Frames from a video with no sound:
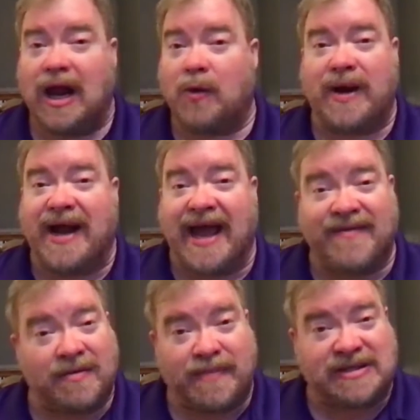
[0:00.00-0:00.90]
"We
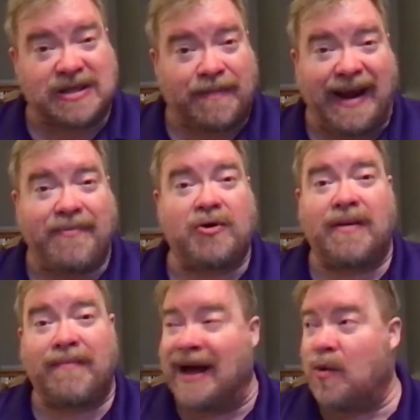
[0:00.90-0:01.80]
haven't missed a paper
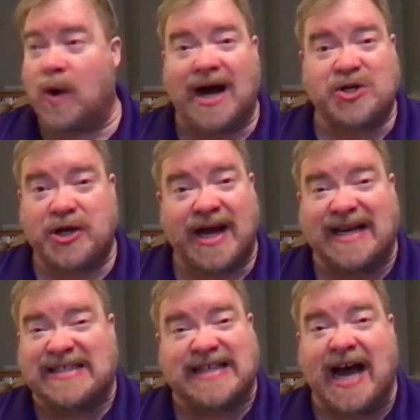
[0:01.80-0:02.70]
on my watch yet.
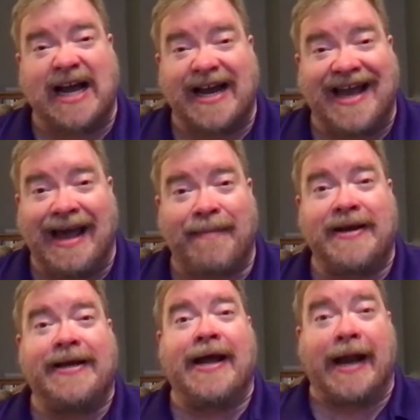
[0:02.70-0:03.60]
It's not going to happen
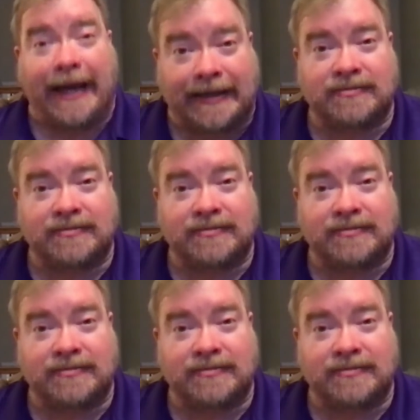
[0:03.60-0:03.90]
today."